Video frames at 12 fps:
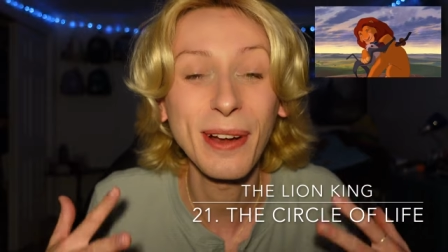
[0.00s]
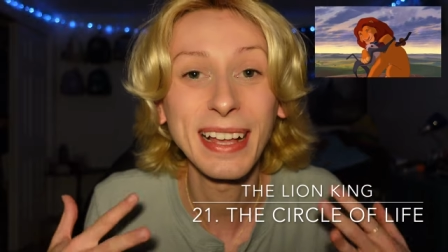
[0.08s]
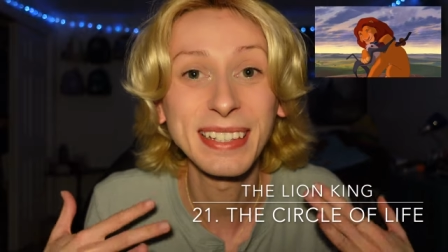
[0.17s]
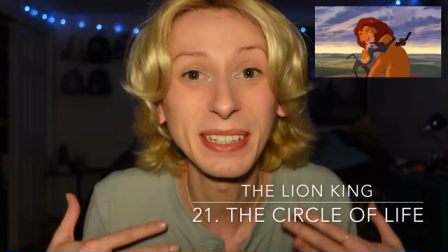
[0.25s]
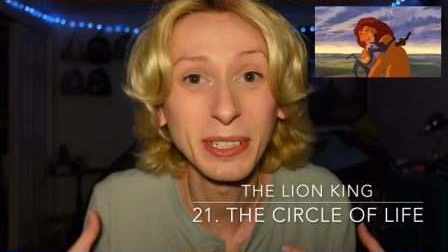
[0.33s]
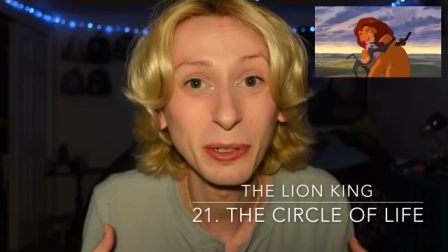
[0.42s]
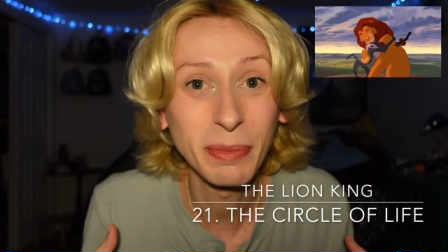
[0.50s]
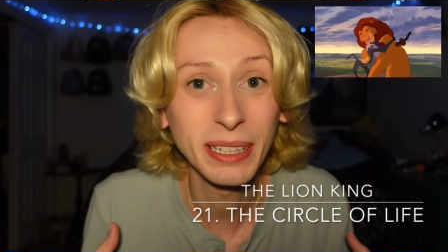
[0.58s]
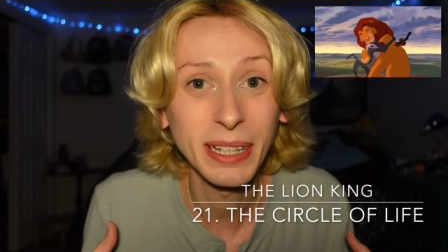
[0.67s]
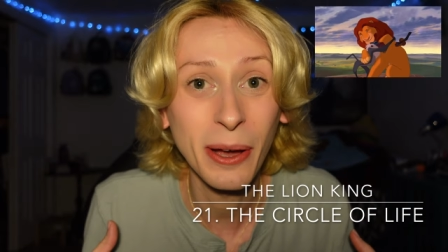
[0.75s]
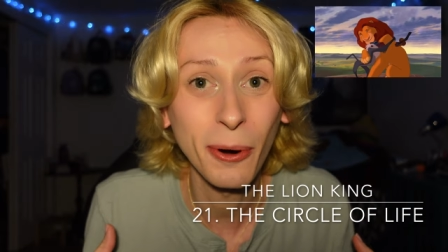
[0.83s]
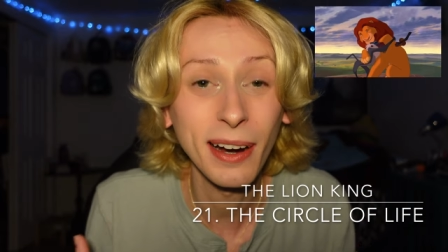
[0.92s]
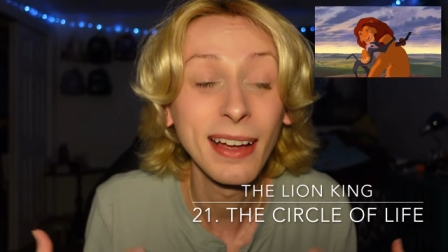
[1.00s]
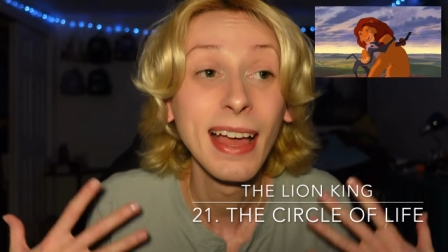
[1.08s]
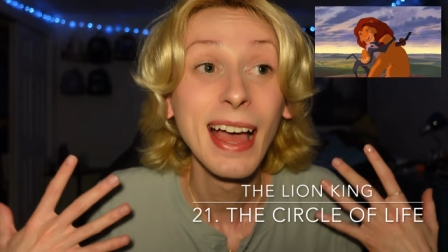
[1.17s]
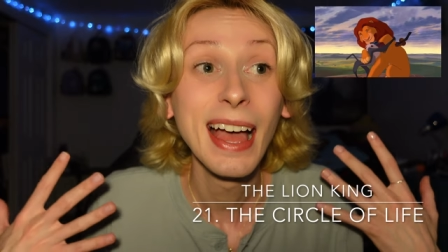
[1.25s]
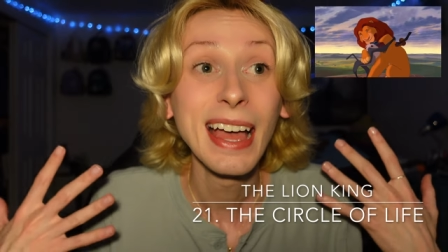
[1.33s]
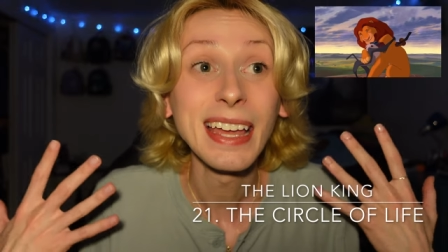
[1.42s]
ranks a little bit lower
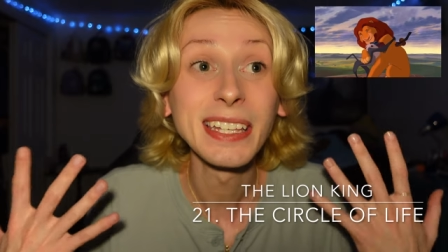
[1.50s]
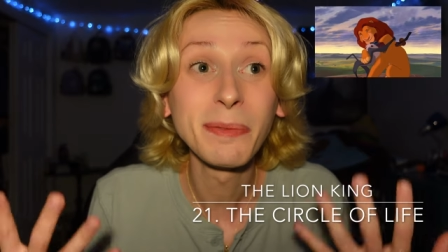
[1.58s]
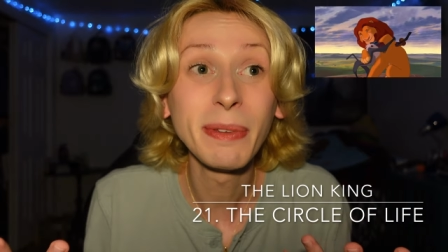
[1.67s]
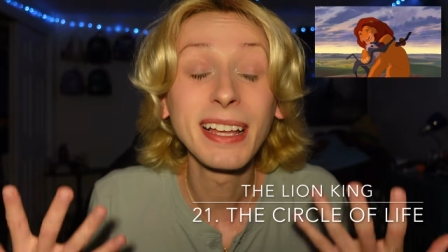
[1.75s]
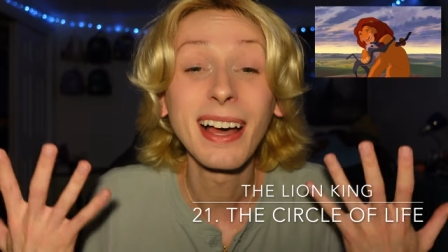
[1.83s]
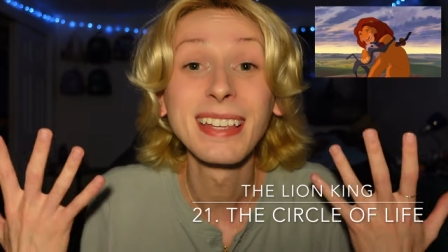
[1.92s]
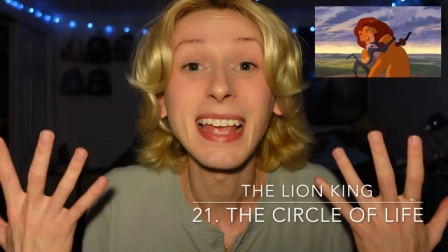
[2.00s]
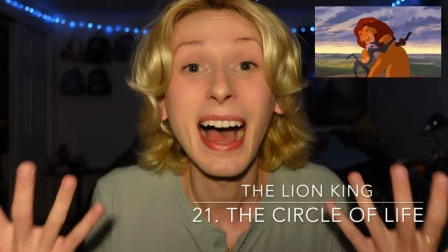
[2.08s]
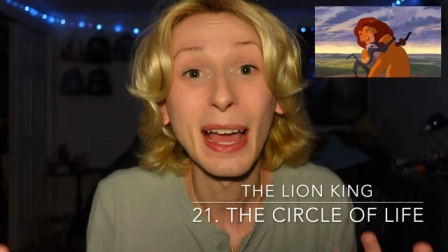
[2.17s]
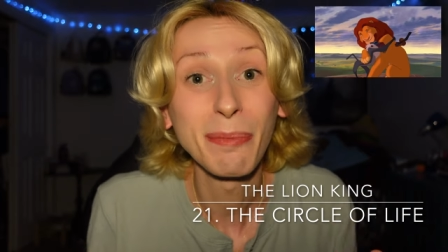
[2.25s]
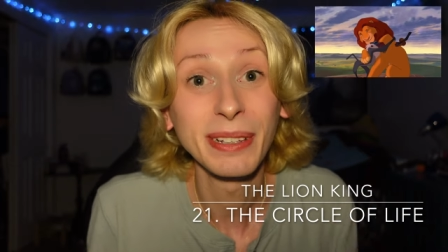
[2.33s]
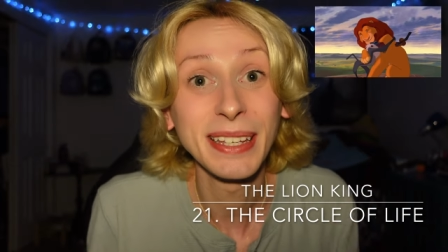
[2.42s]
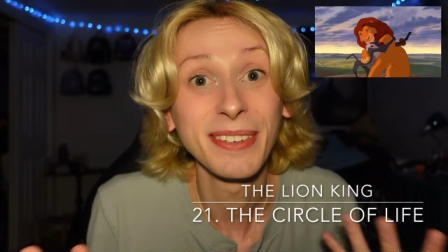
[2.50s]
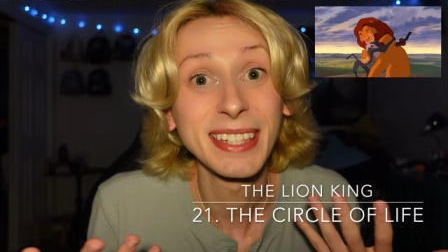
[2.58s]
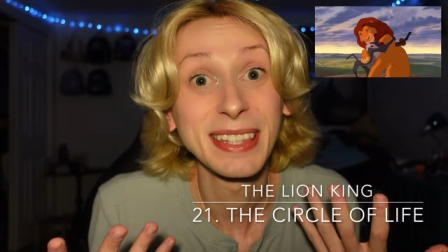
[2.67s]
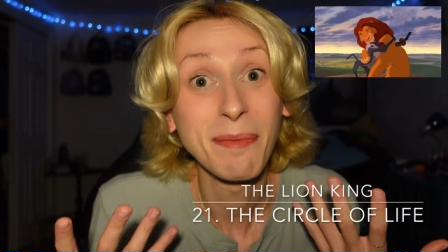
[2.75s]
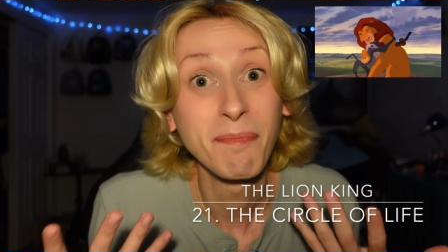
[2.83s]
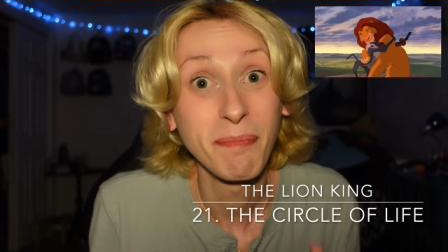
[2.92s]
is because I believe it's
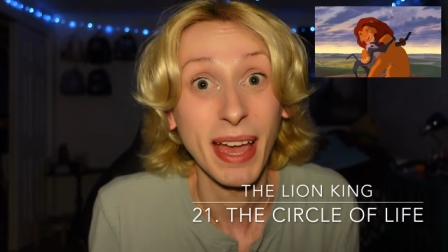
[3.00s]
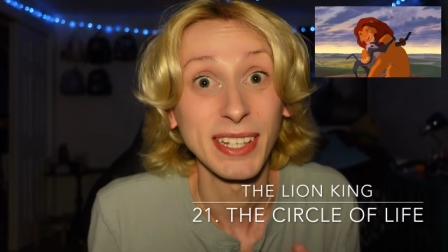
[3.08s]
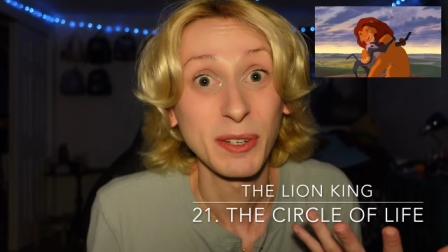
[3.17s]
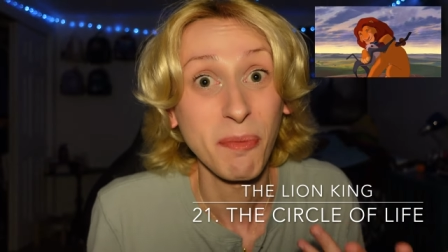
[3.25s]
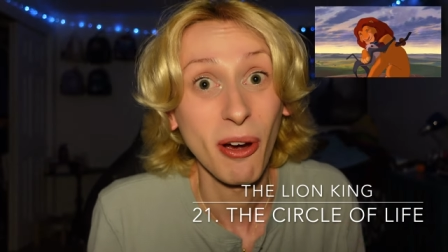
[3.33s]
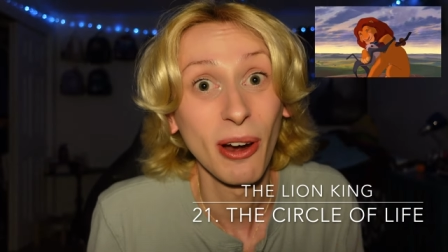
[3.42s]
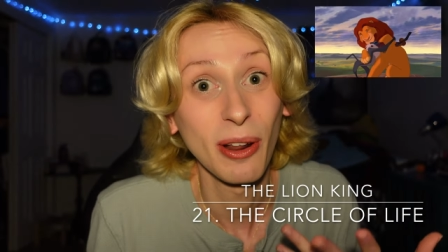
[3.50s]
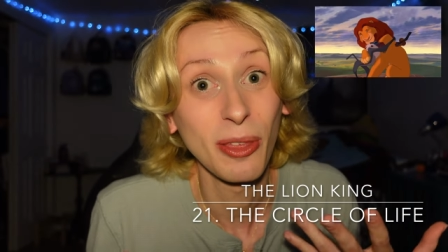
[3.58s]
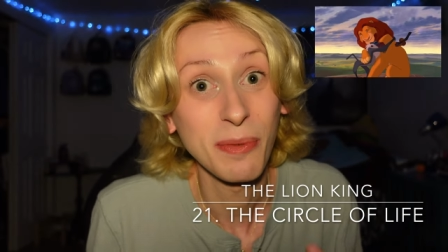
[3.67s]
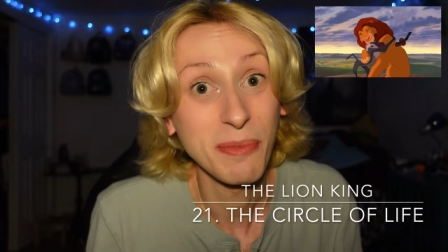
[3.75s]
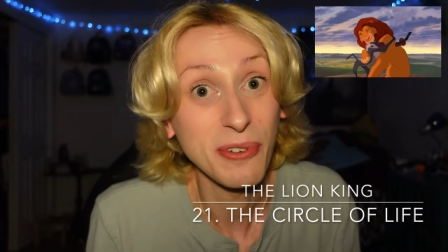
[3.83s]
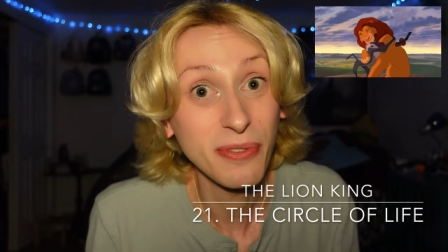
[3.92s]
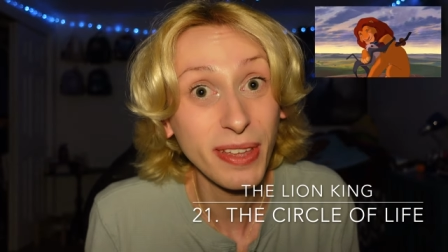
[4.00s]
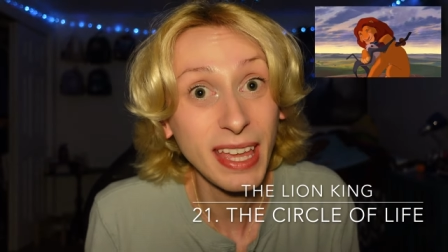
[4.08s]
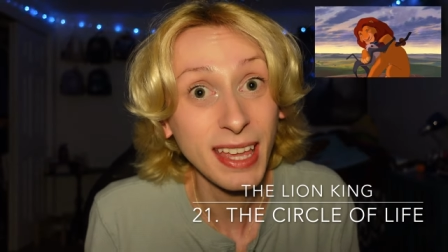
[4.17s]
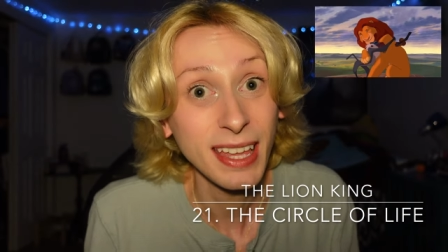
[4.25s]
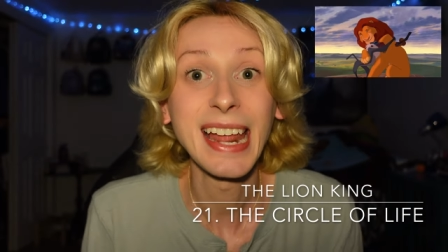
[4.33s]
the best part of the movie,